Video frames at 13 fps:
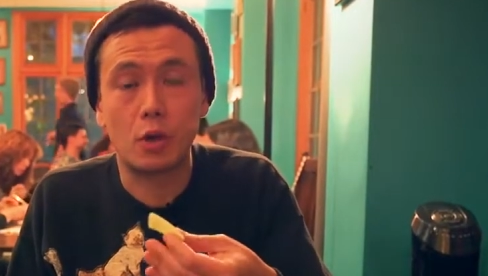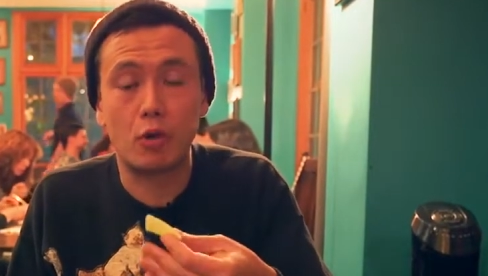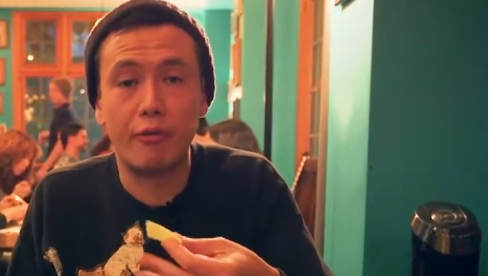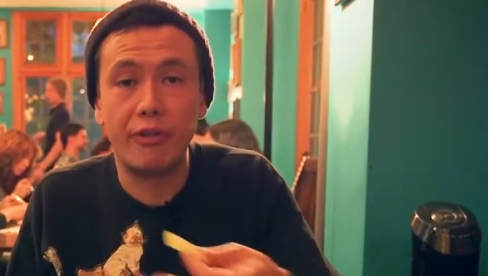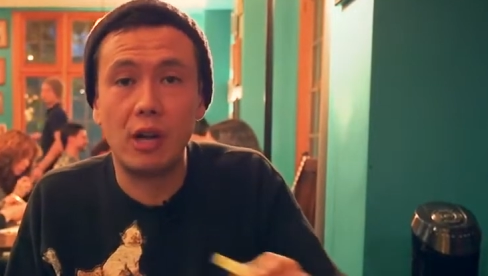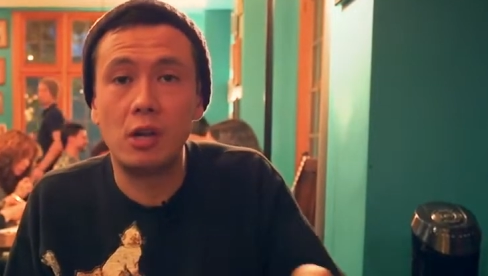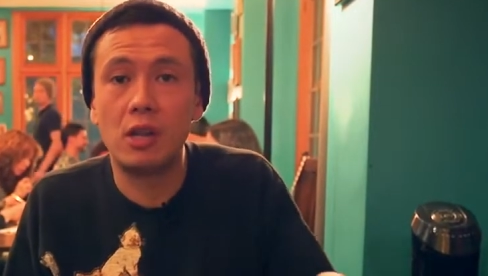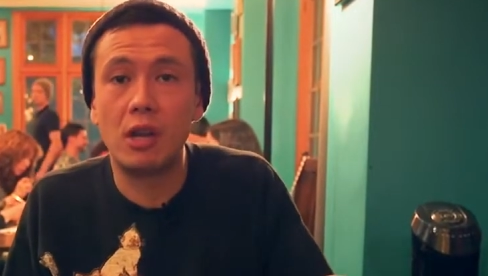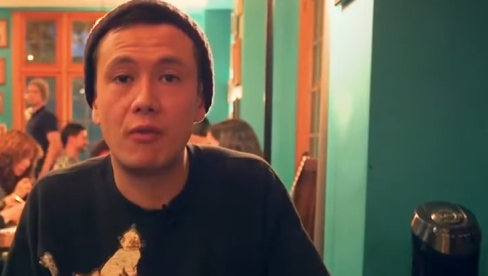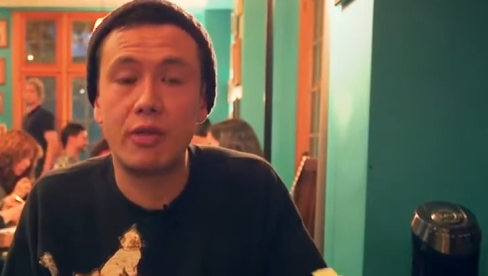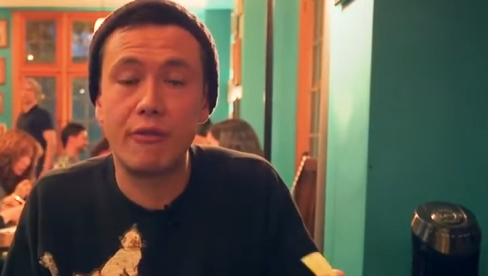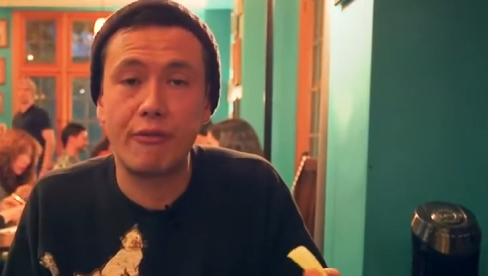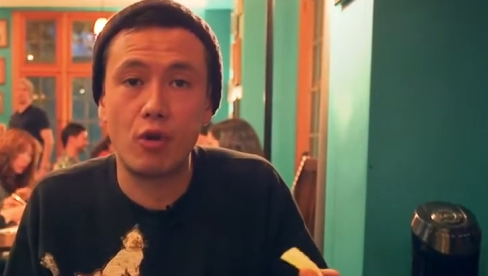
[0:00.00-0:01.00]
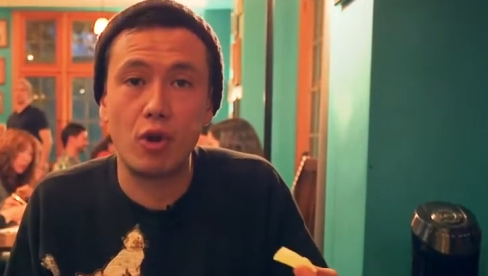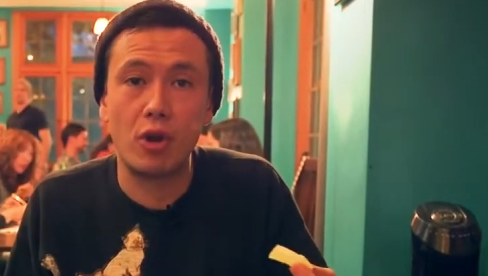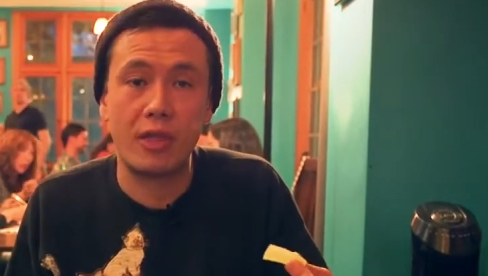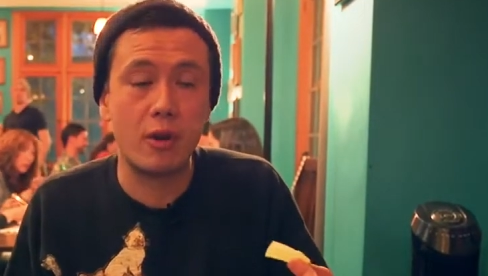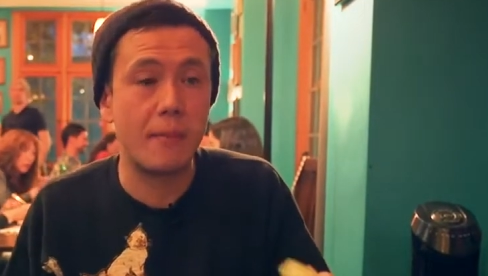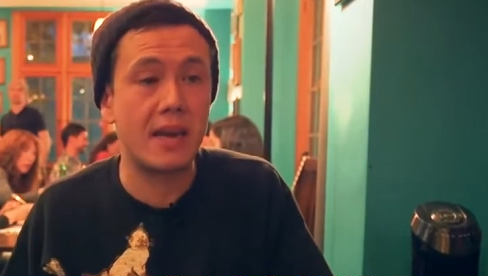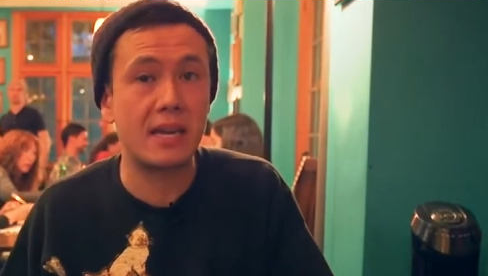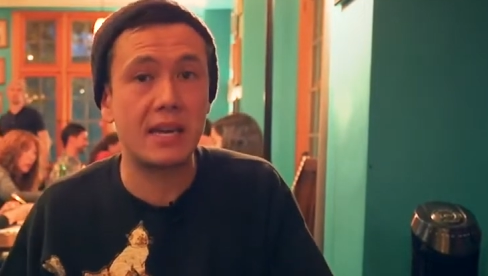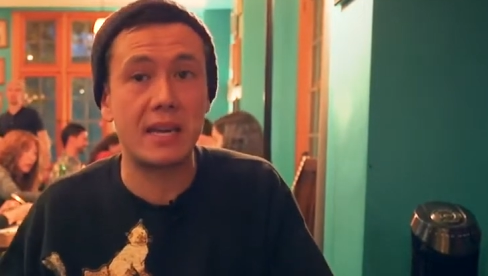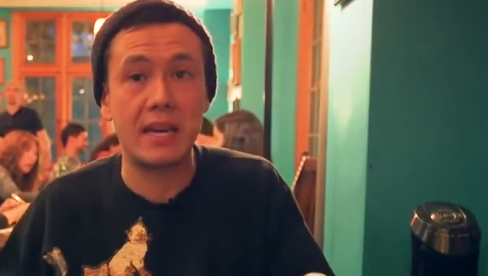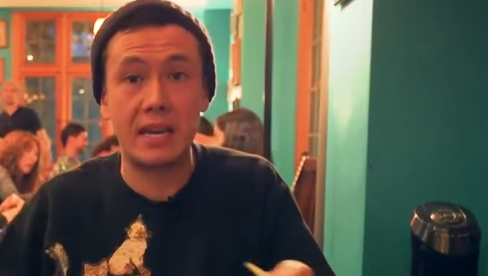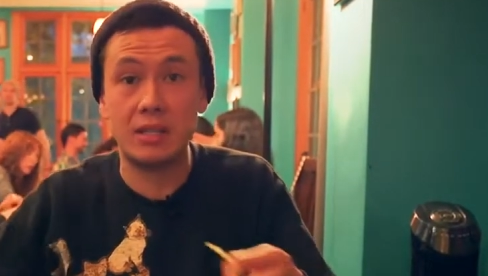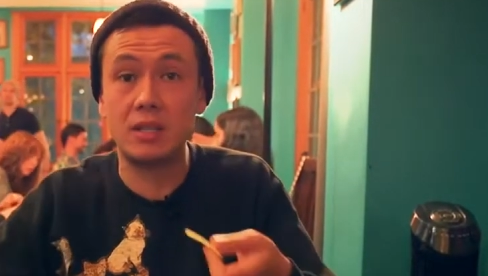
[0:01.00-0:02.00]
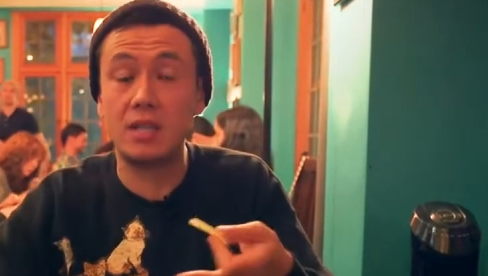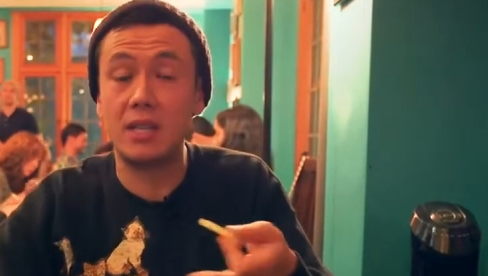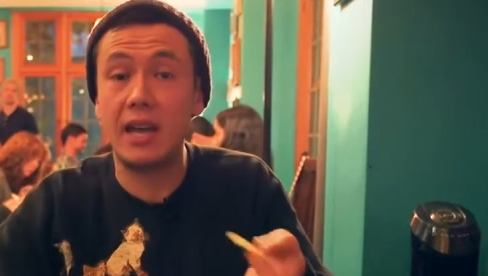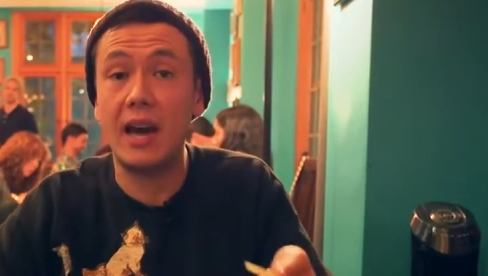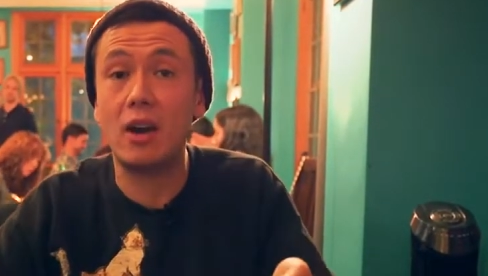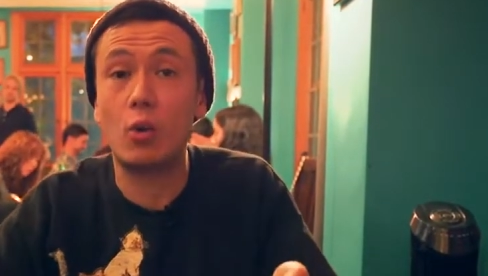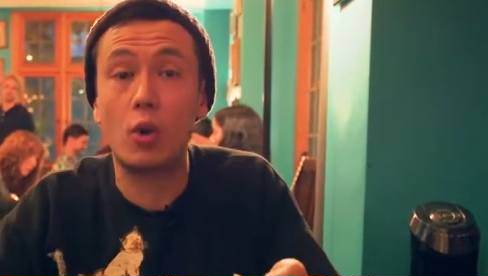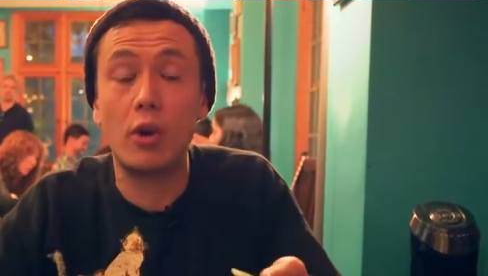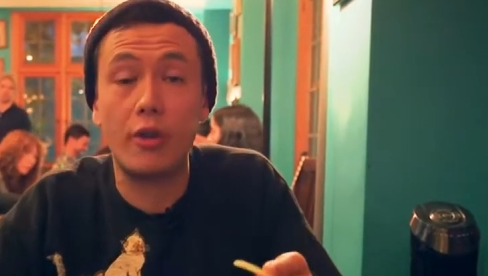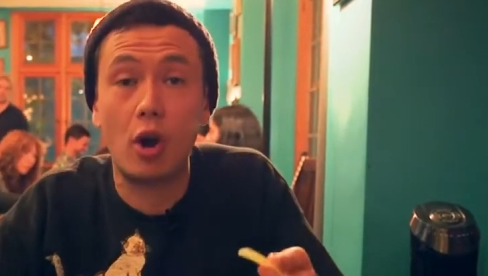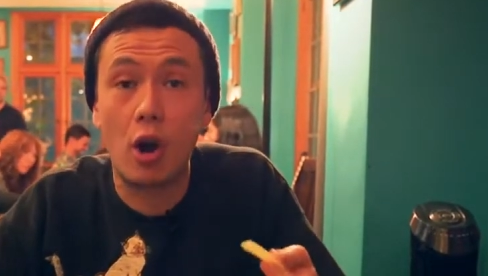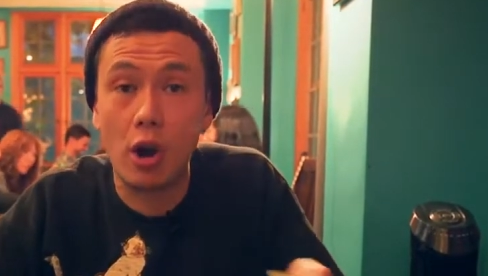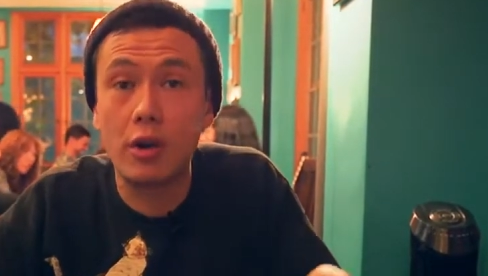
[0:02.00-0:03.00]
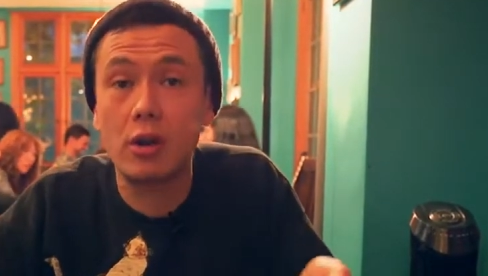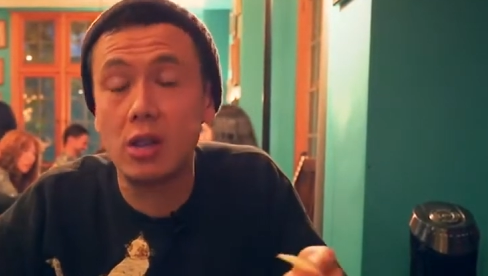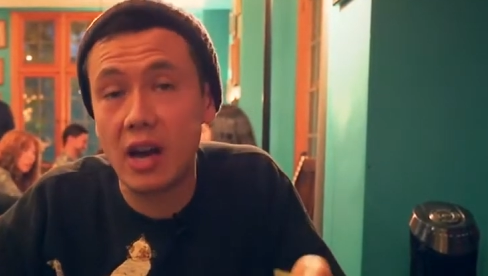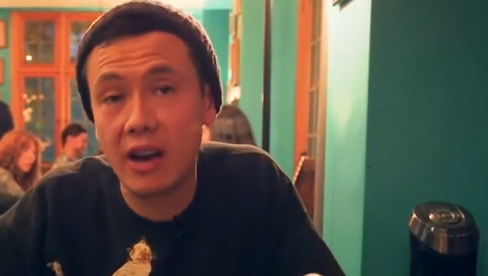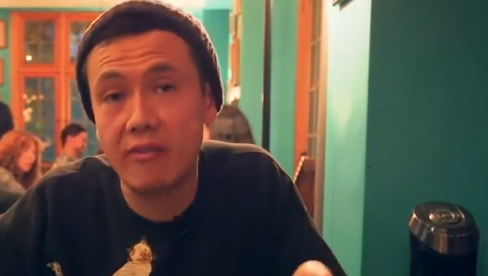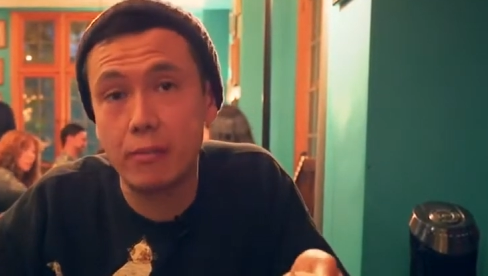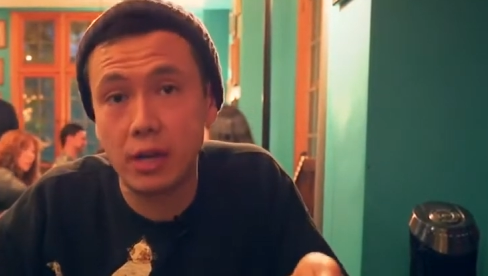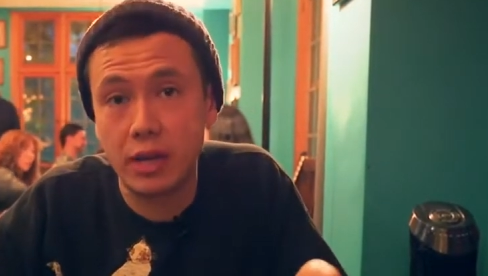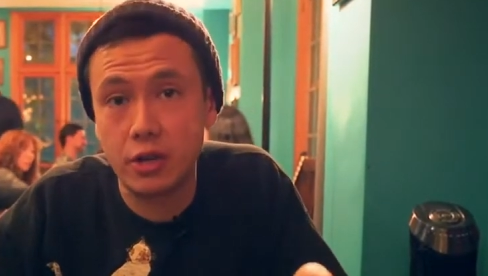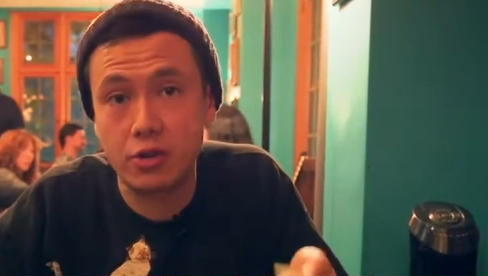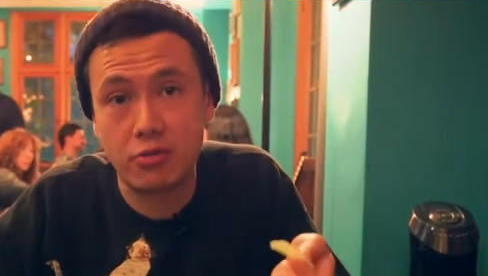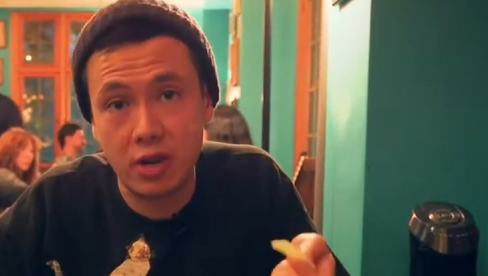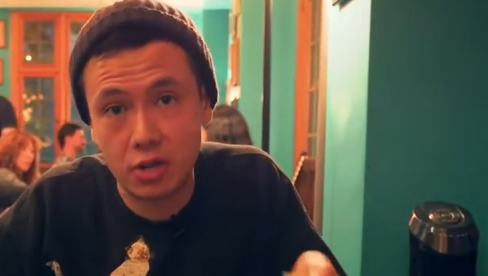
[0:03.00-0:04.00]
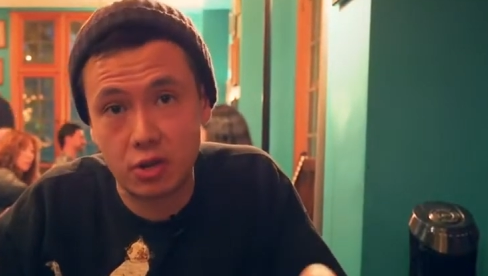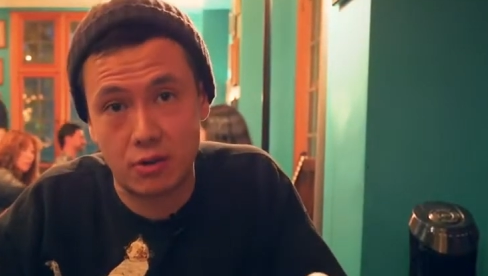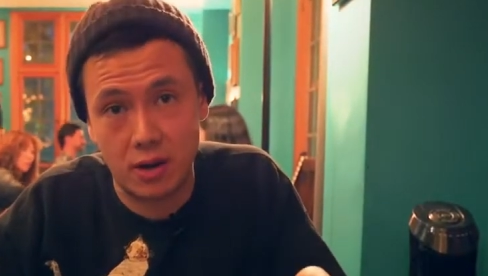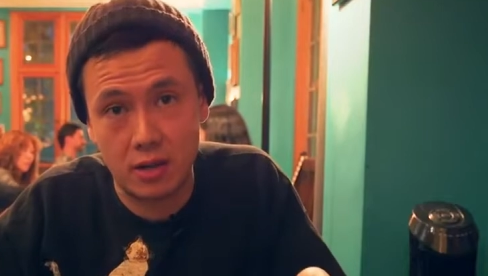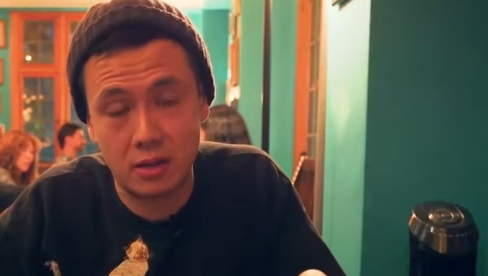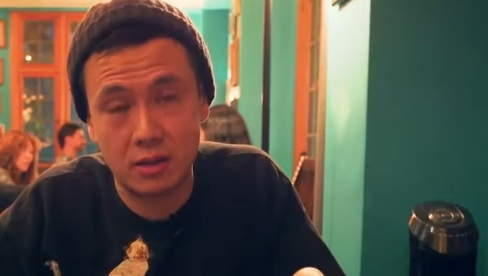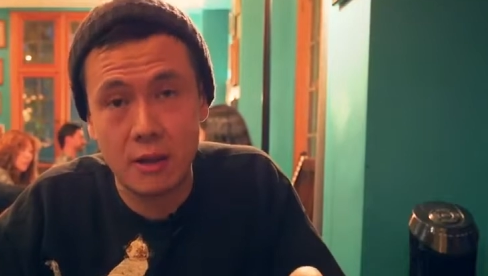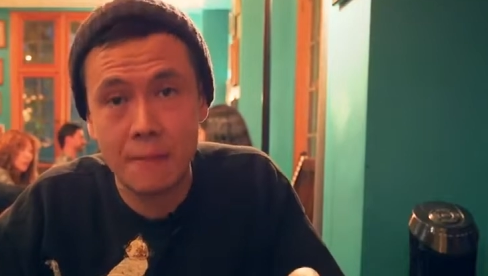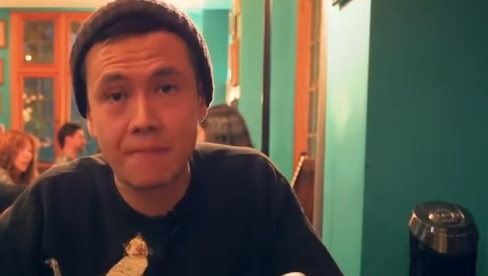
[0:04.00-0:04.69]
who fell in love with the food, and they're making it in Seattle where there aren't a lot of Malaysian restaurants.